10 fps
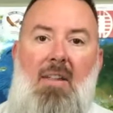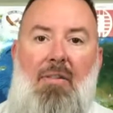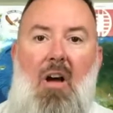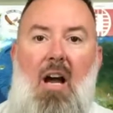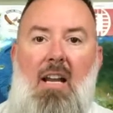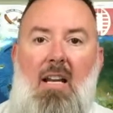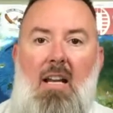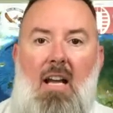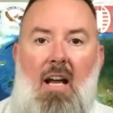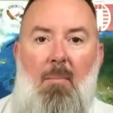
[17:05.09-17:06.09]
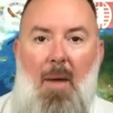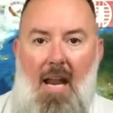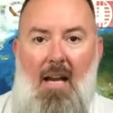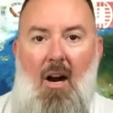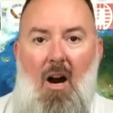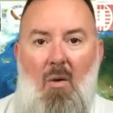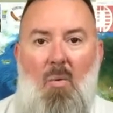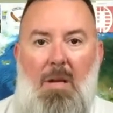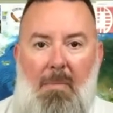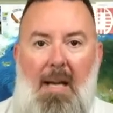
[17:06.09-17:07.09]
thought, man, our
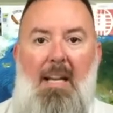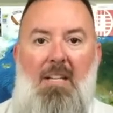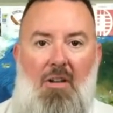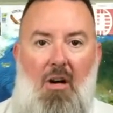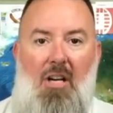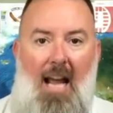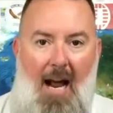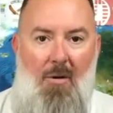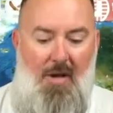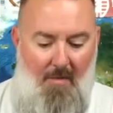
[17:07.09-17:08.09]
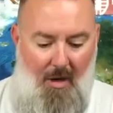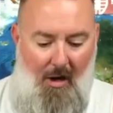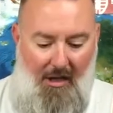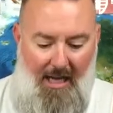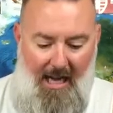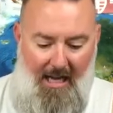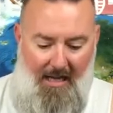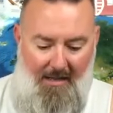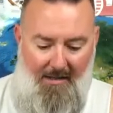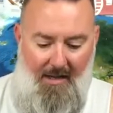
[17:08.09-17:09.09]
wheat pennies are going to outnumber our
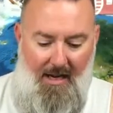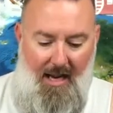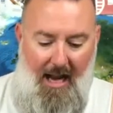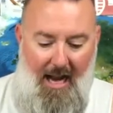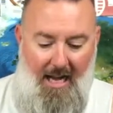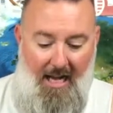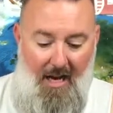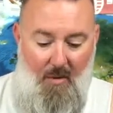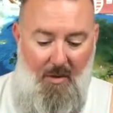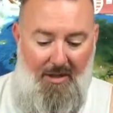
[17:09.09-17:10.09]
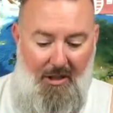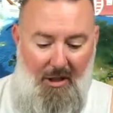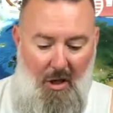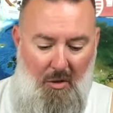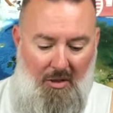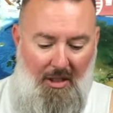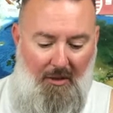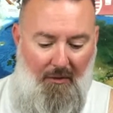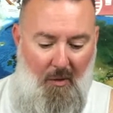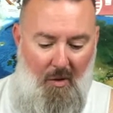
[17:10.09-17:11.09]
Canadians. And it was close. There's
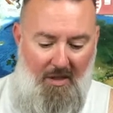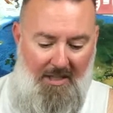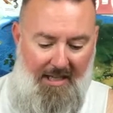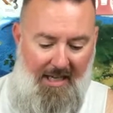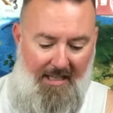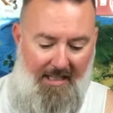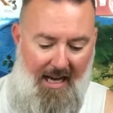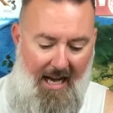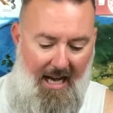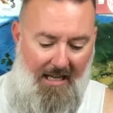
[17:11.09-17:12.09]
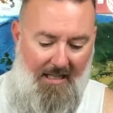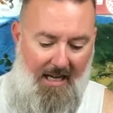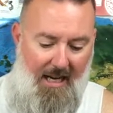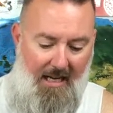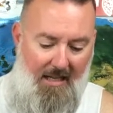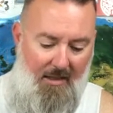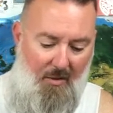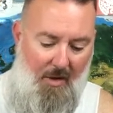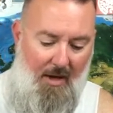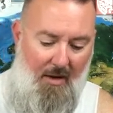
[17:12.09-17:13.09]
4, 6, 8, 10,
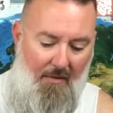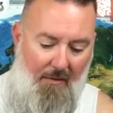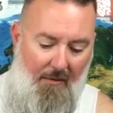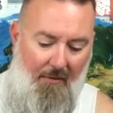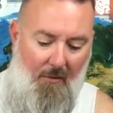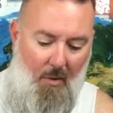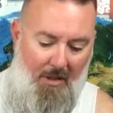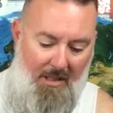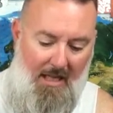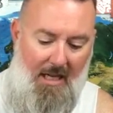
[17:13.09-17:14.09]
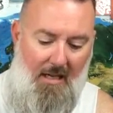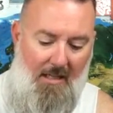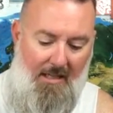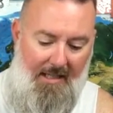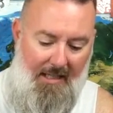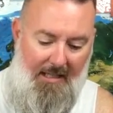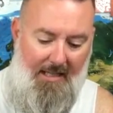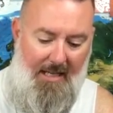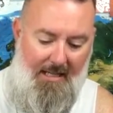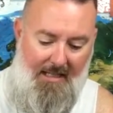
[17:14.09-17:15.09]
12, 14,
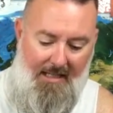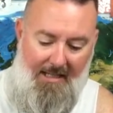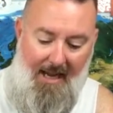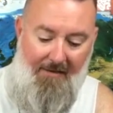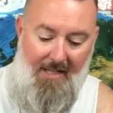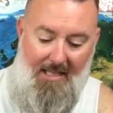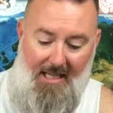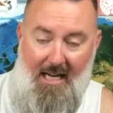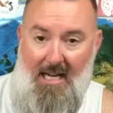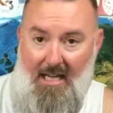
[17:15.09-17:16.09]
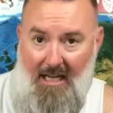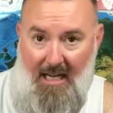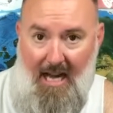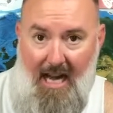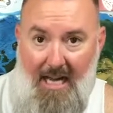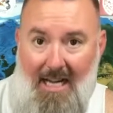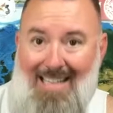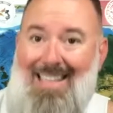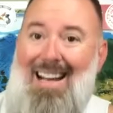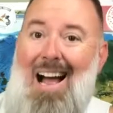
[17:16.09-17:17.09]
16, 17
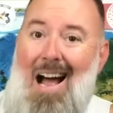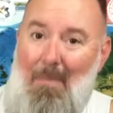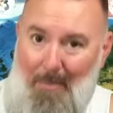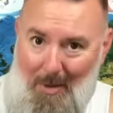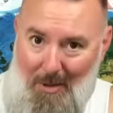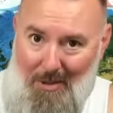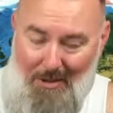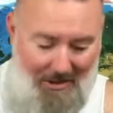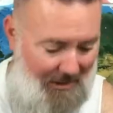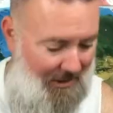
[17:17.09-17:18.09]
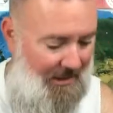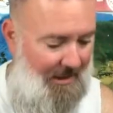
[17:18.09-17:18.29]
Canadian coppers.